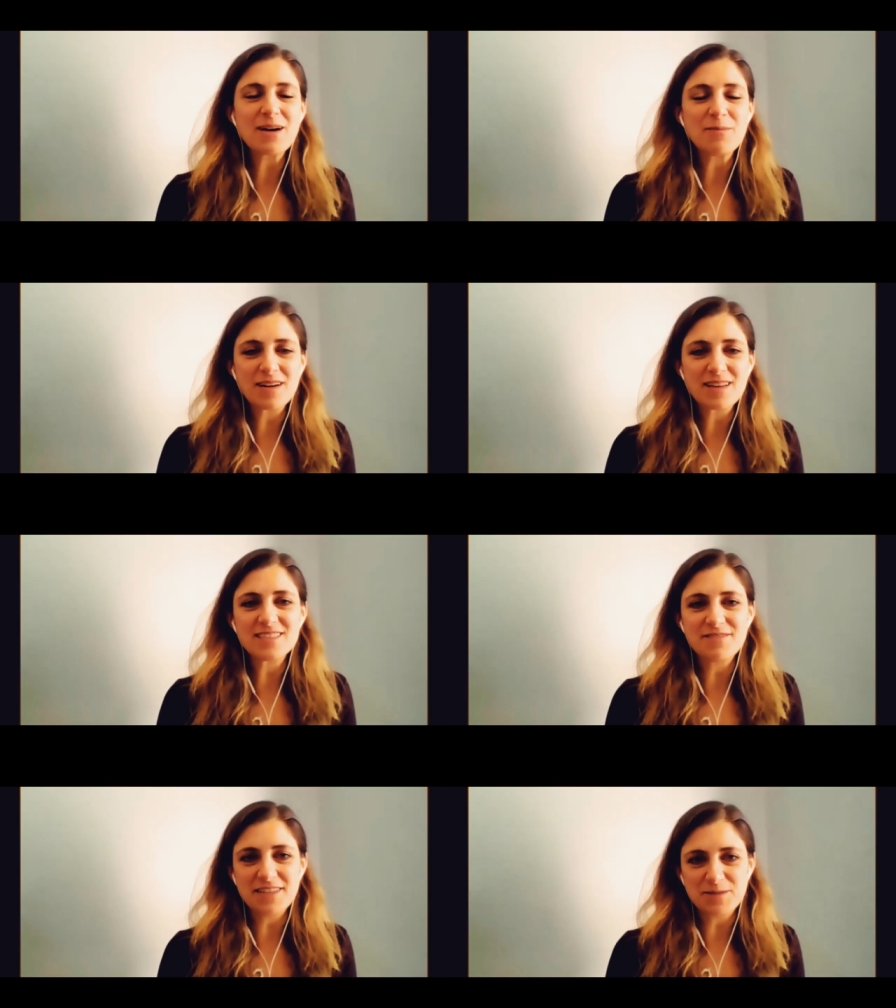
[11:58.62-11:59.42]
among the
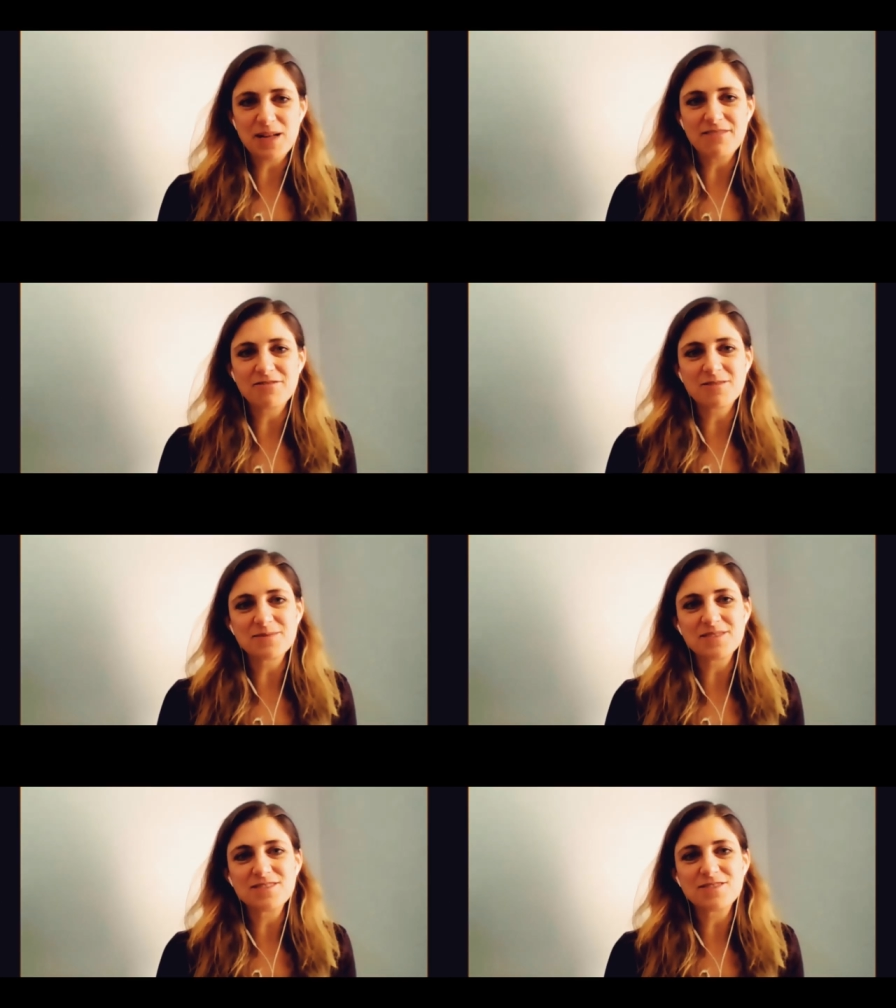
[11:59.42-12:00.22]
device
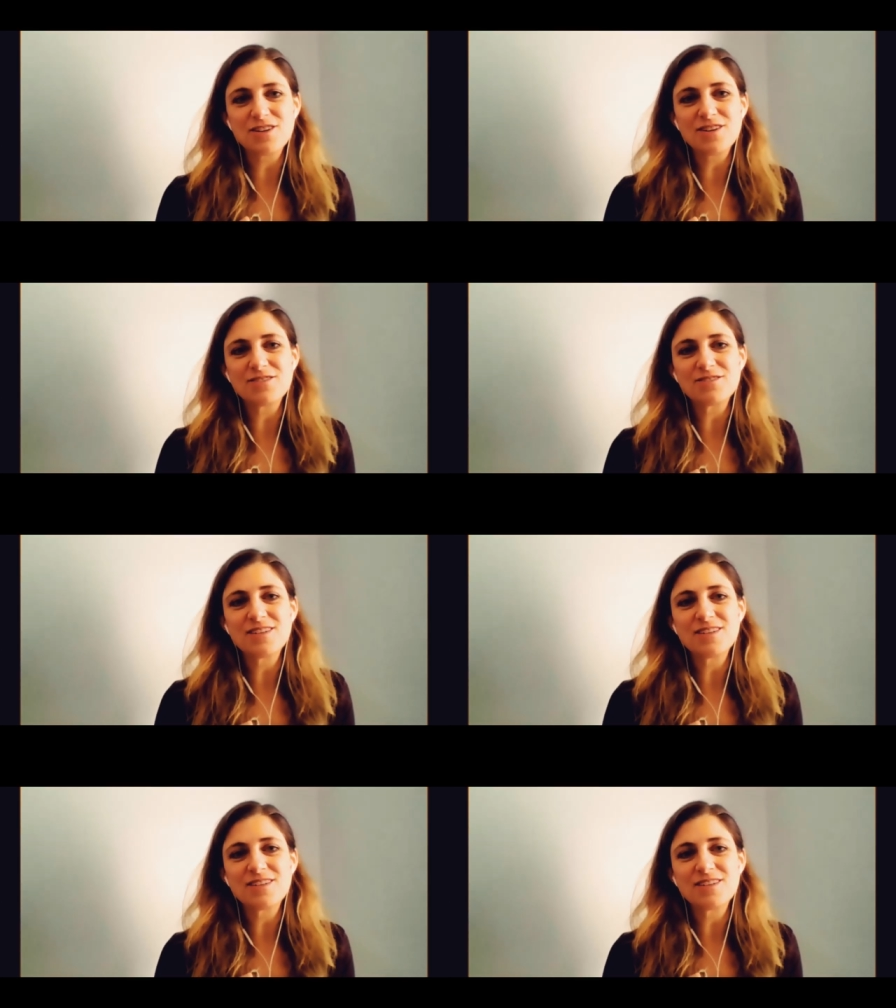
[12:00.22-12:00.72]
platforms. So